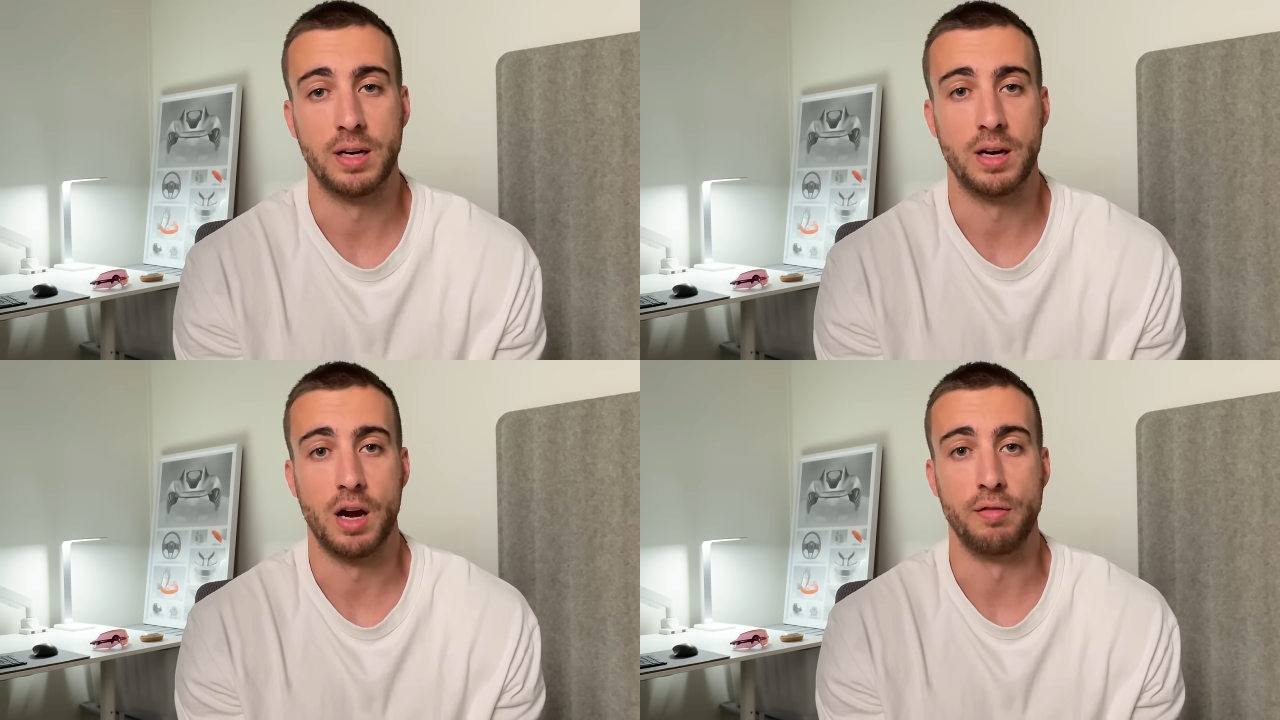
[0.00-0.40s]

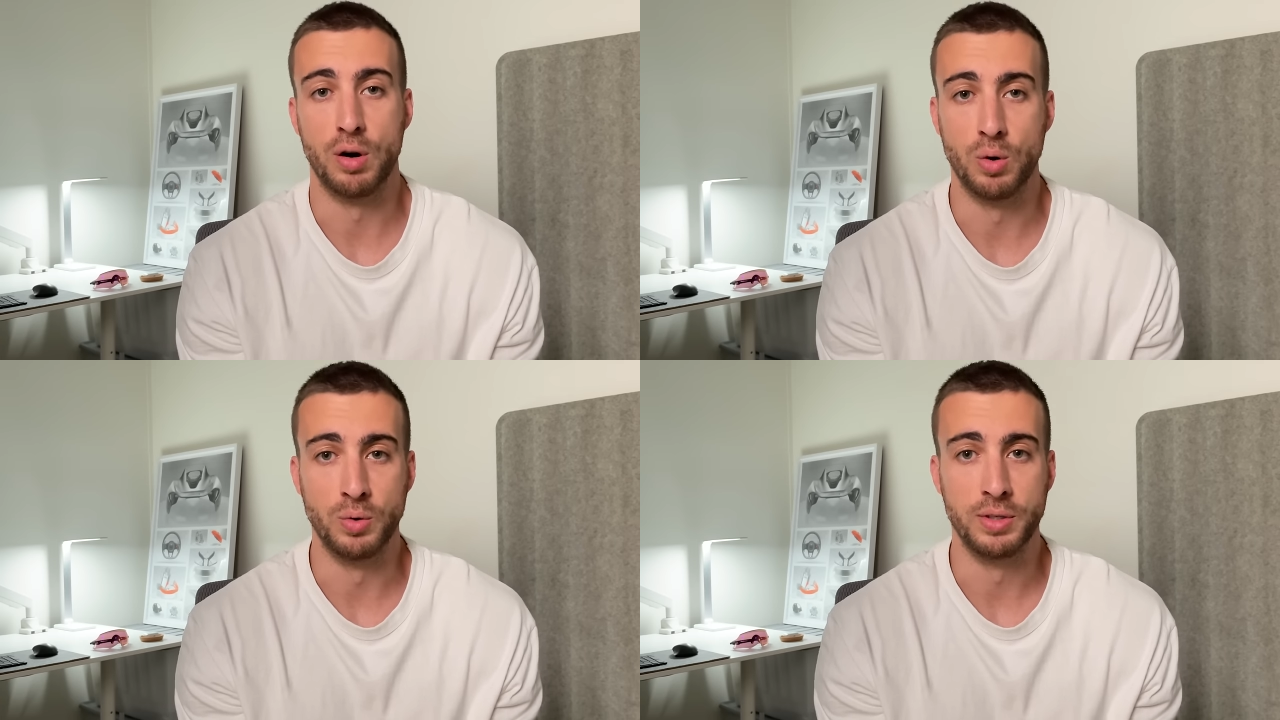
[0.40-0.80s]
Uh, I
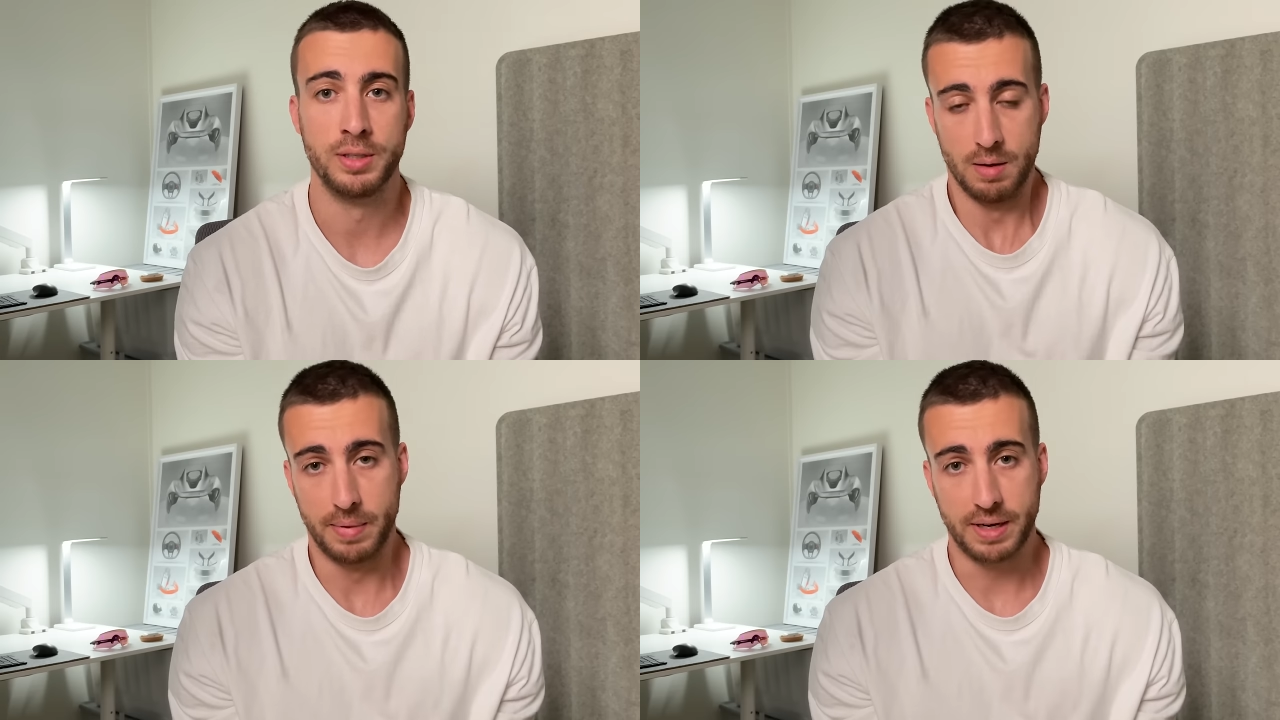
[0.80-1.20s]
rolled
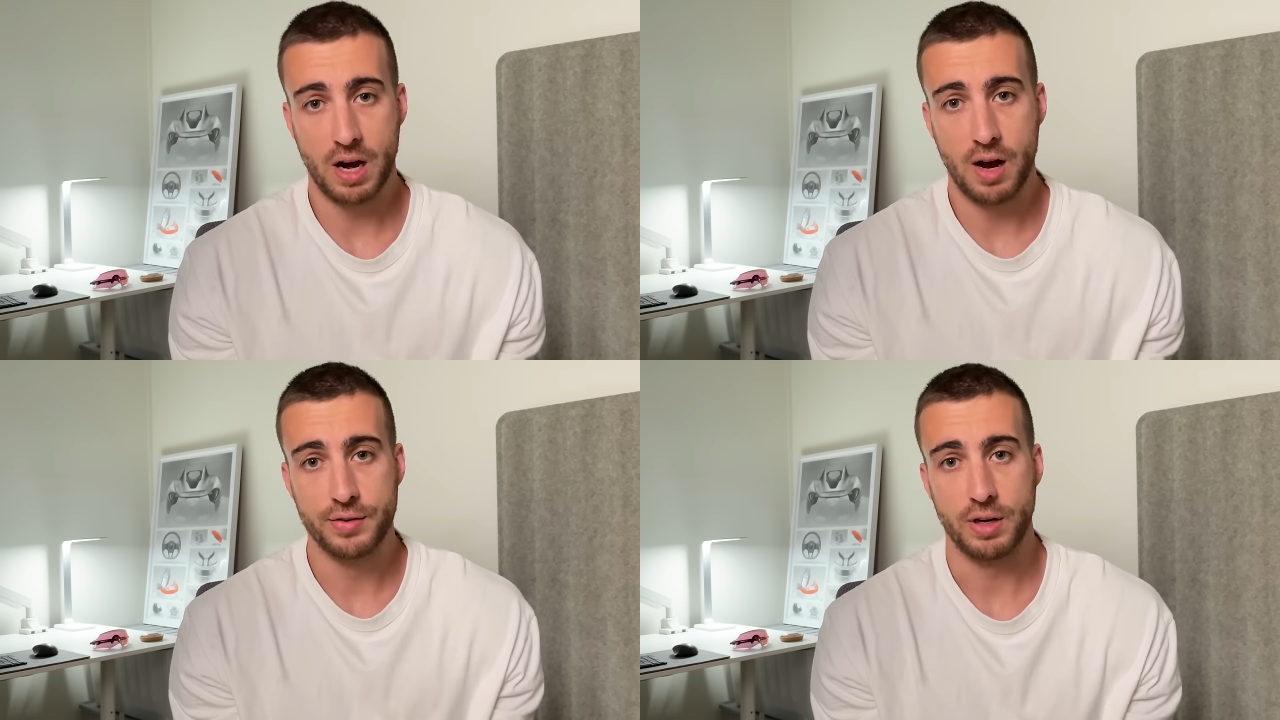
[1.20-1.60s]
my
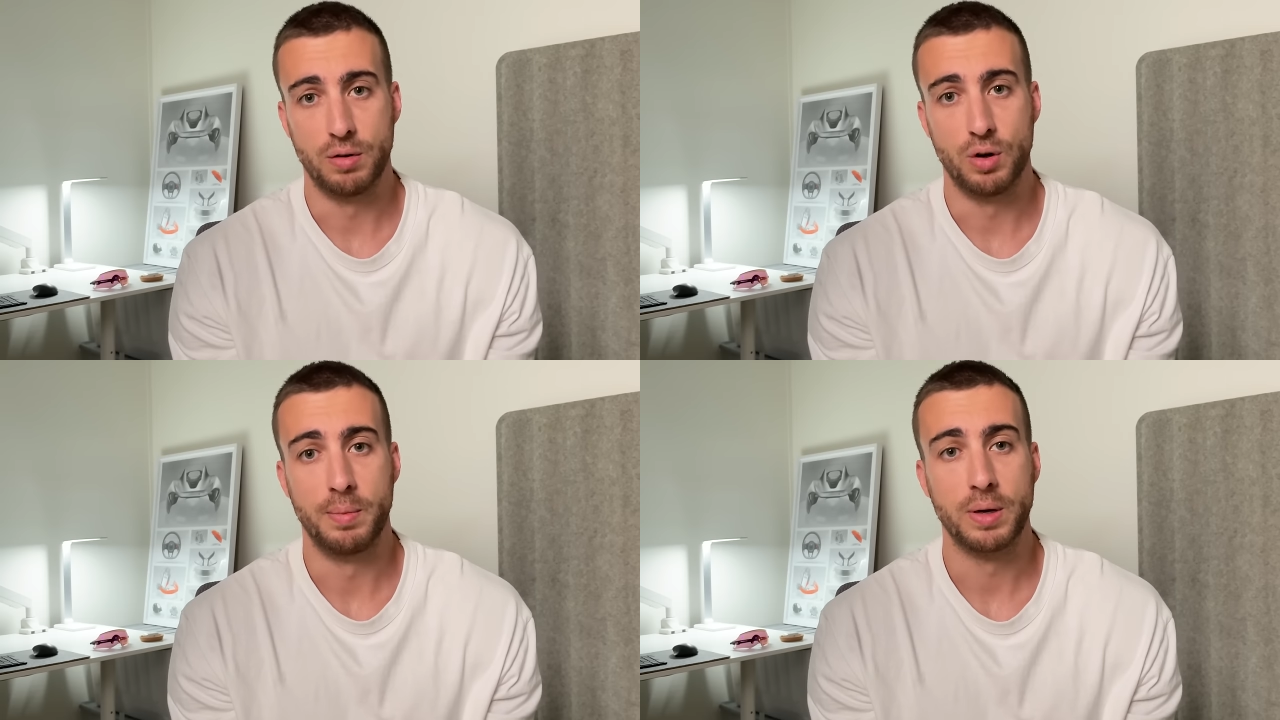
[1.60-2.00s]
calves, I
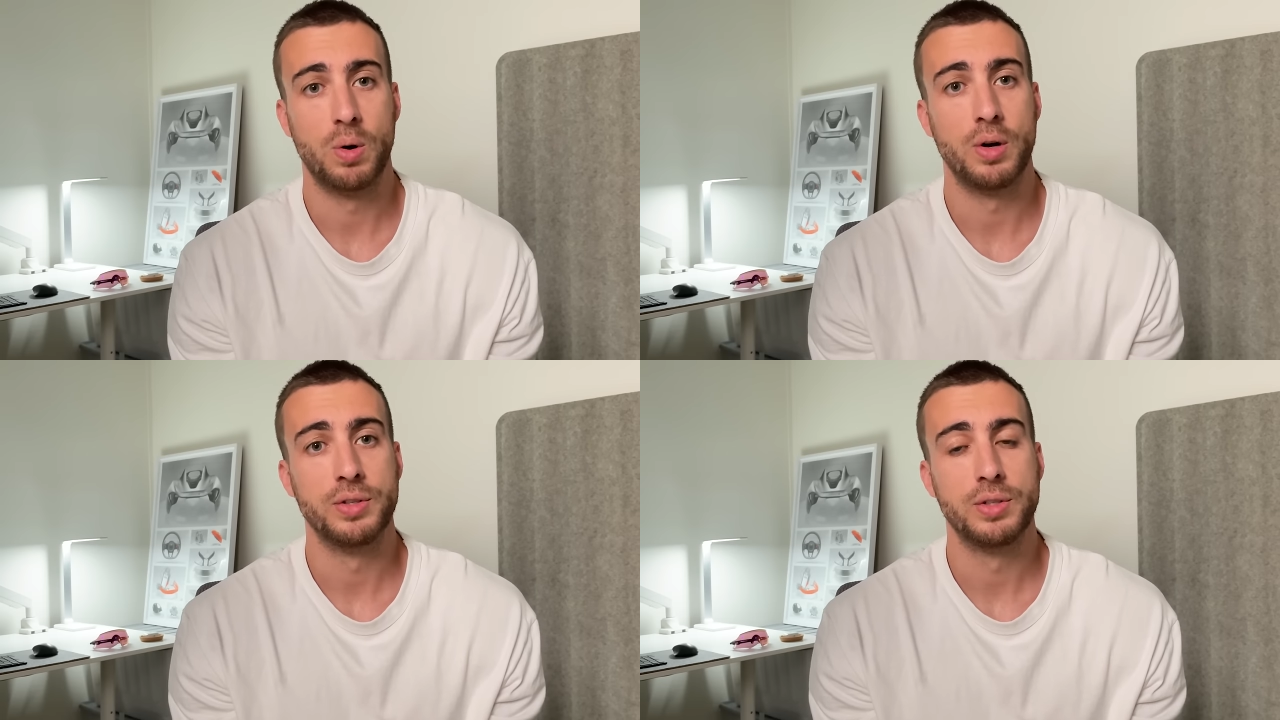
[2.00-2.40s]
rolled my
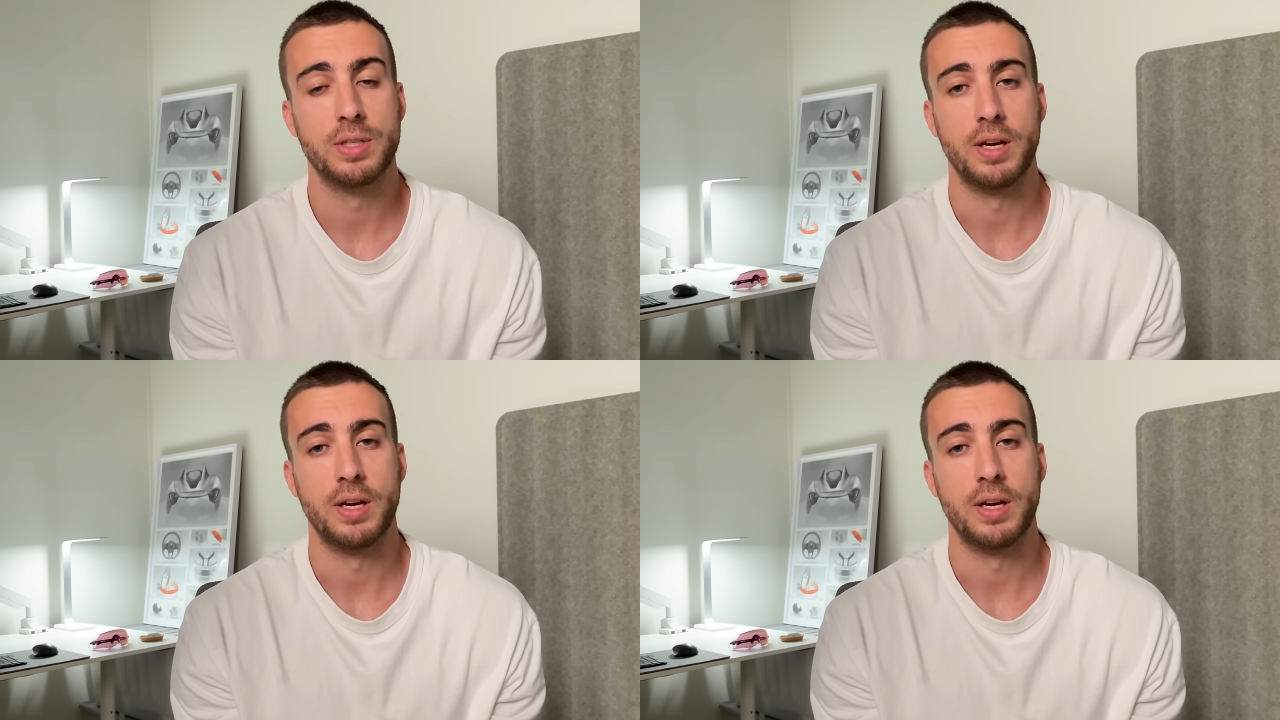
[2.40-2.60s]
quads,